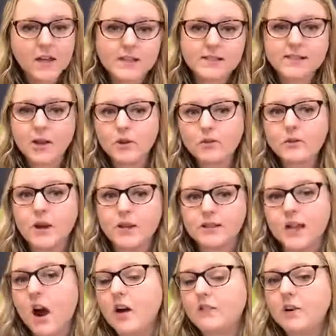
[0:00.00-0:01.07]
So
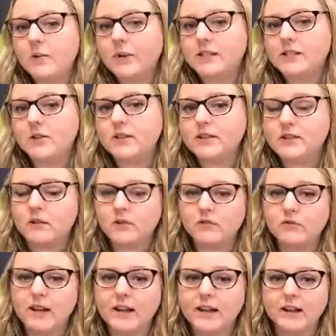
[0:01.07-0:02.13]
Zara, we do this on a
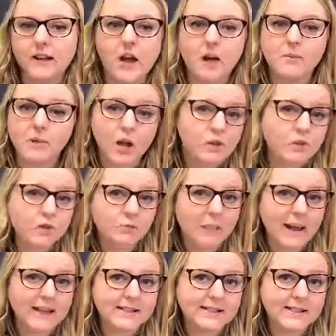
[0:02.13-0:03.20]
really local
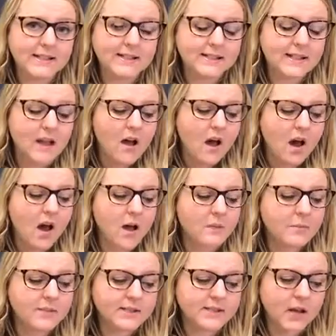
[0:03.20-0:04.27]
basis.
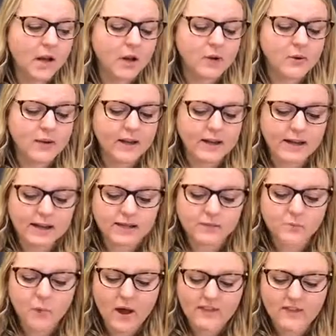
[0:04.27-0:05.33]
So it's
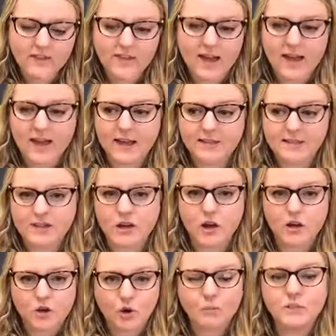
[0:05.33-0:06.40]
whether there's
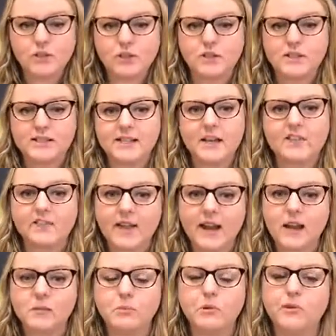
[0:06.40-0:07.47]
an opportunity
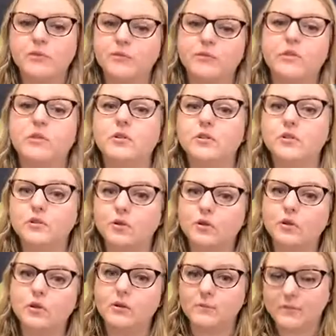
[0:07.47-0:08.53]
available through
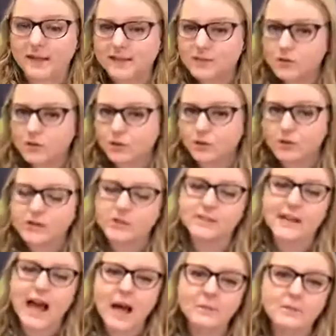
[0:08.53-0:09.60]
your mentor. So it's
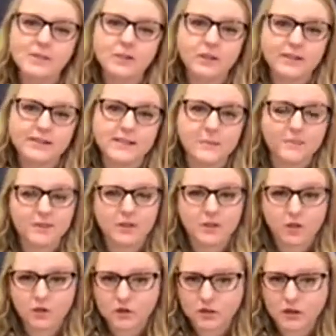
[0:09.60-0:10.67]
absolutely something
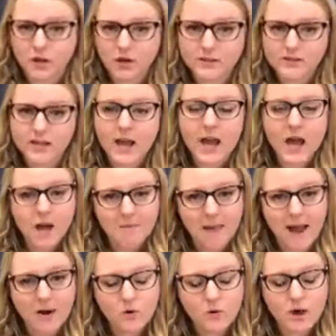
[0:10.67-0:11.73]
that you can ask
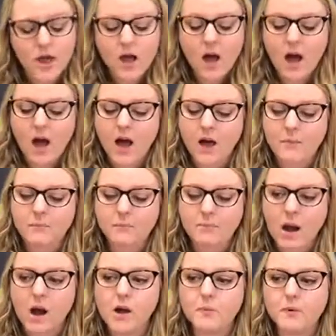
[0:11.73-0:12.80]
about, but
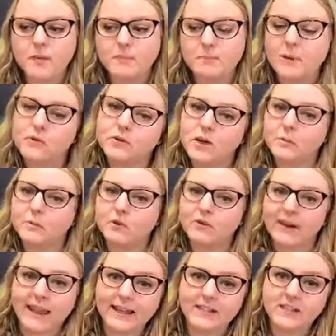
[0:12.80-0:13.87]
I would build up your
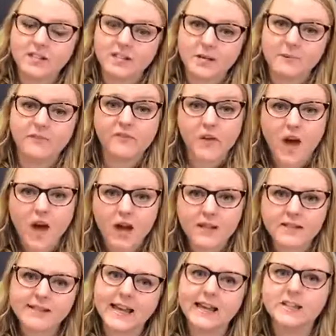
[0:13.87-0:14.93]
relationship
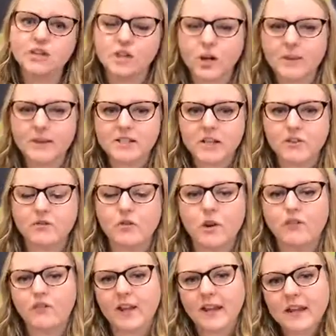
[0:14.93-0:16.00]
first, get to know each other
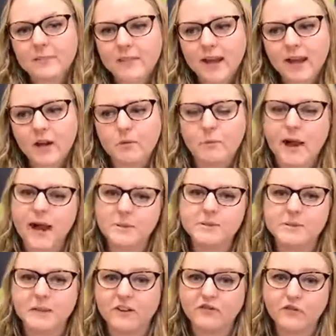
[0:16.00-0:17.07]
over email,
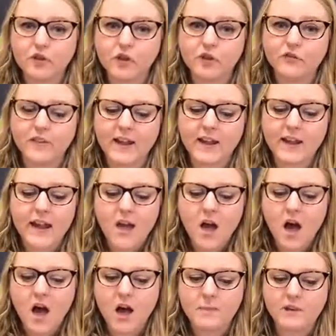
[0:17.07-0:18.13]
perhaps meet for a coffee
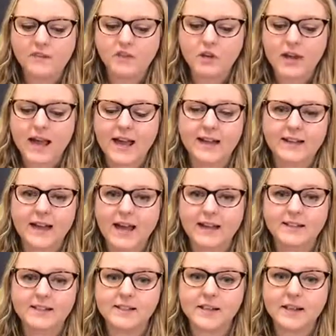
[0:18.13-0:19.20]
if you can,
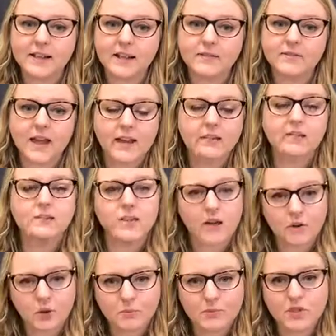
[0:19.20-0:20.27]
and then
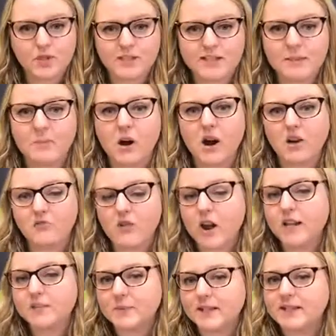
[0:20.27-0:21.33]
an opportunity might
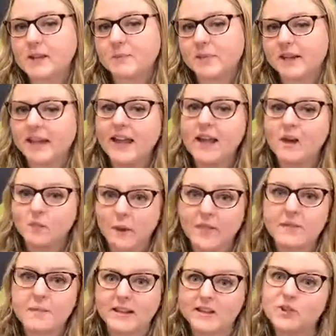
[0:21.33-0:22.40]
arise where the
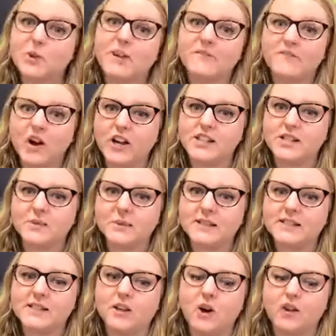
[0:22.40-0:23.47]
mentor invites you
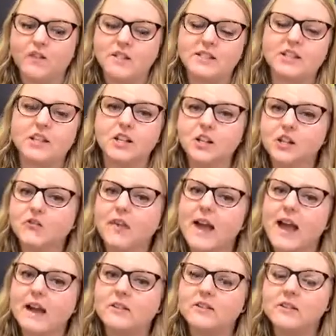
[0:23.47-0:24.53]
into the office to look
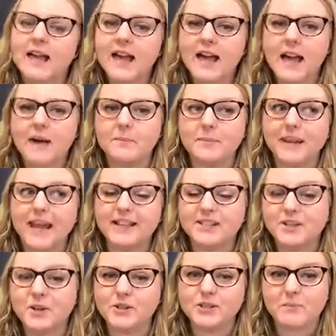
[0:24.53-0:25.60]
around, get to
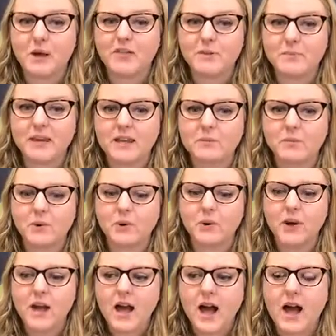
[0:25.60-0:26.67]
know some other people,
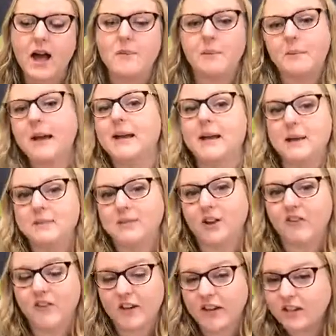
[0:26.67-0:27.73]
and perhaps go
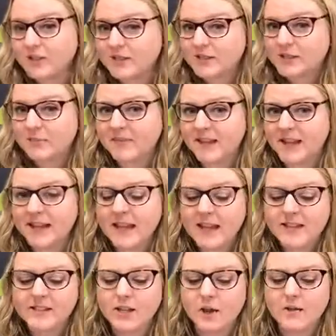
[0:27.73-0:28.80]
for lunch or something.
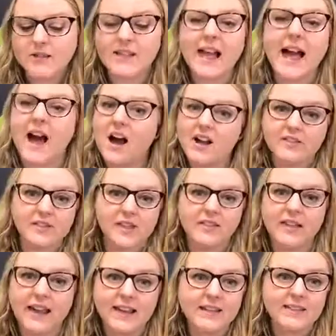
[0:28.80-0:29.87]
So yeah, I think
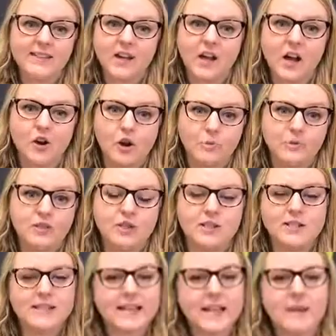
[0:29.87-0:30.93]
that is an
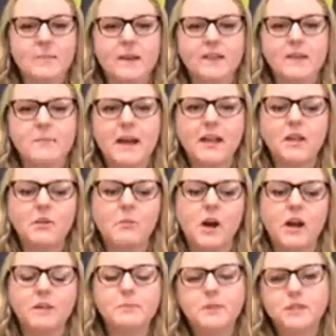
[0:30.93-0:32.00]
opportunity. Keep it in the back of your
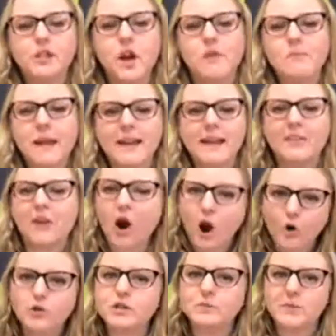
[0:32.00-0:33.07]
mind, but don't make it the
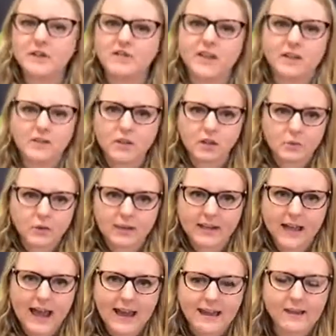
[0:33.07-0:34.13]
ultimate thing that you want to
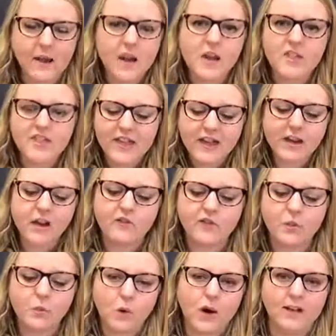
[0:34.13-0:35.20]
gain. Think of
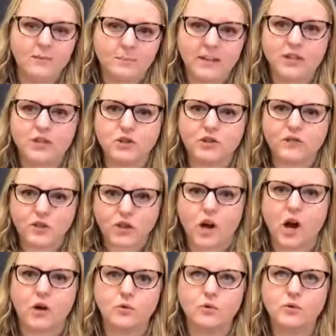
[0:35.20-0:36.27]
the wider picture of the
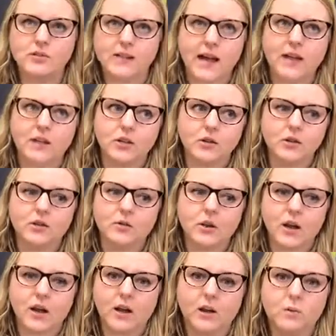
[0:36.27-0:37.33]
goals that you
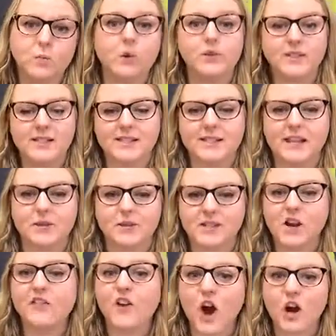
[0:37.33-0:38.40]
want to set
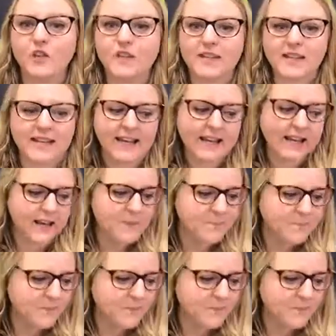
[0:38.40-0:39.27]
yourself over the year.